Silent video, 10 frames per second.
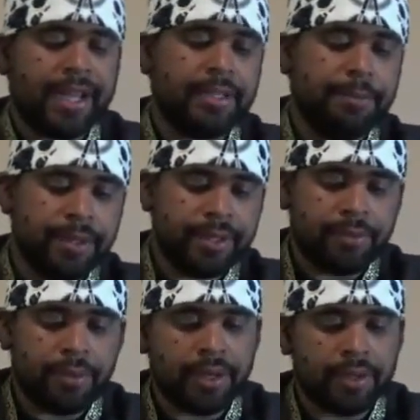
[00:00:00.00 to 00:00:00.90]
Go back in the
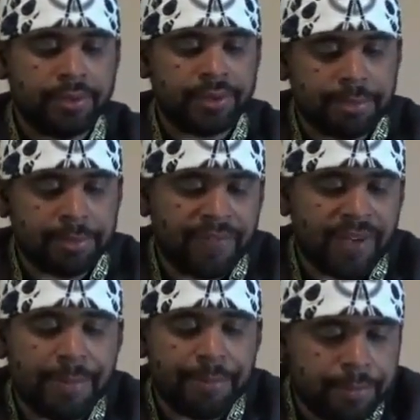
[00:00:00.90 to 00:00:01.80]
book of Chronicles
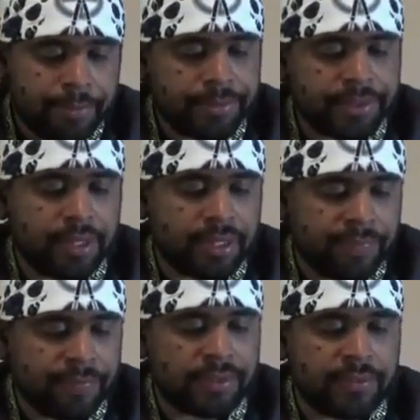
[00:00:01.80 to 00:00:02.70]
chapter 5, and I'm going to
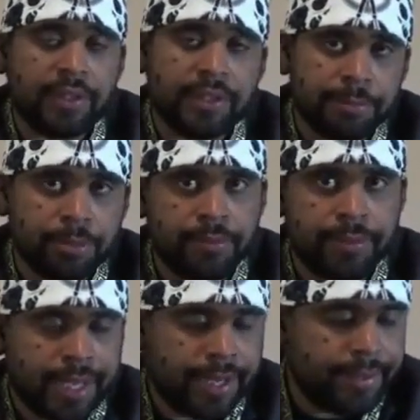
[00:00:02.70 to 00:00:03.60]
start at the first verse to
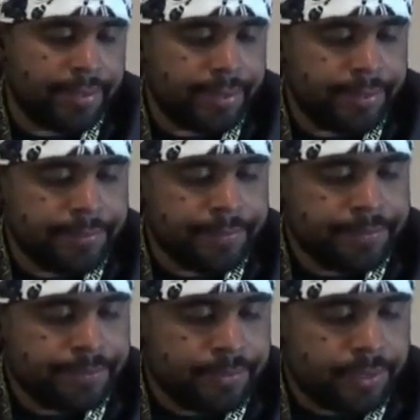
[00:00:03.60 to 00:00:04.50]
prove that
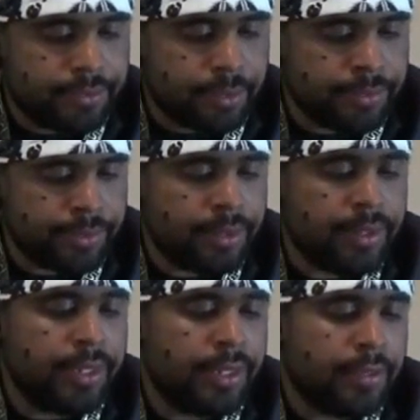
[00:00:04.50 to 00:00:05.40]

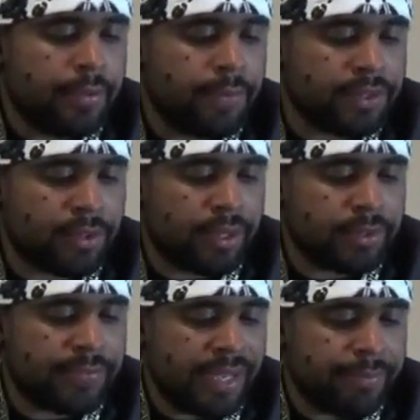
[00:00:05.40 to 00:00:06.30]
scripture. 1
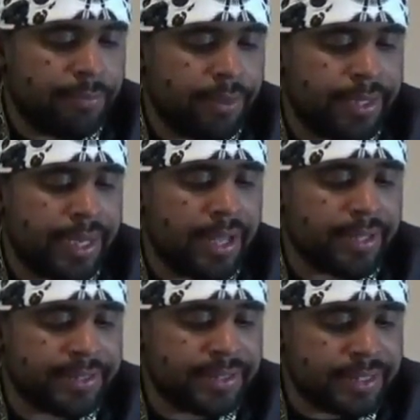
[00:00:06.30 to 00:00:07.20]
Chronicles 5:1.
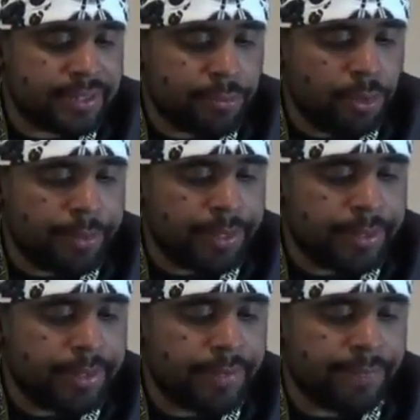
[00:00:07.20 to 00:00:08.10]
Now the sons of
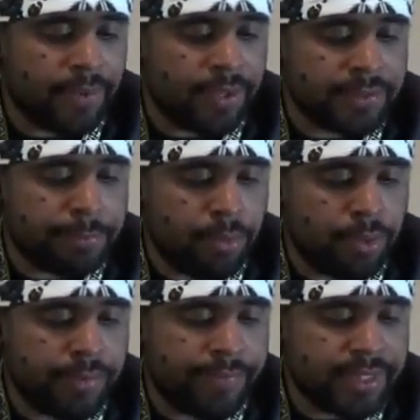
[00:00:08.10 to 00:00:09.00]
Reuben, the
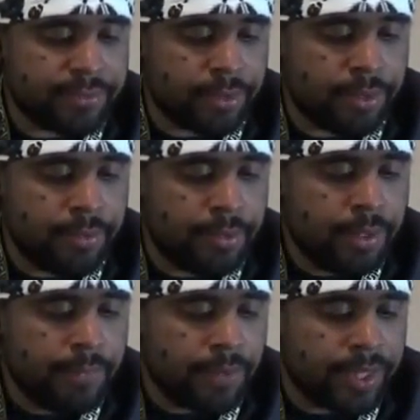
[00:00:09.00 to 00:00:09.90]
firstborn of
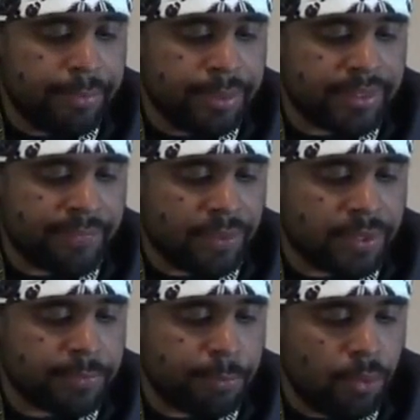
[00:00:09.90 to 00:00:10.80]
Israel, for he was the
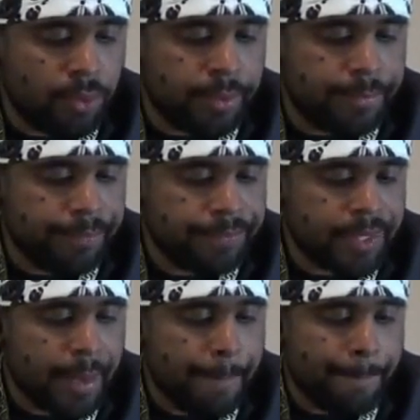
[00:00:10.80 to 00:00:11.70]
firstborn,
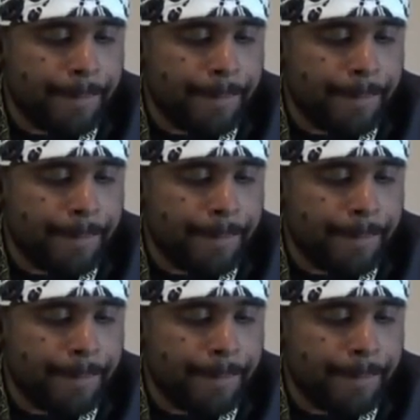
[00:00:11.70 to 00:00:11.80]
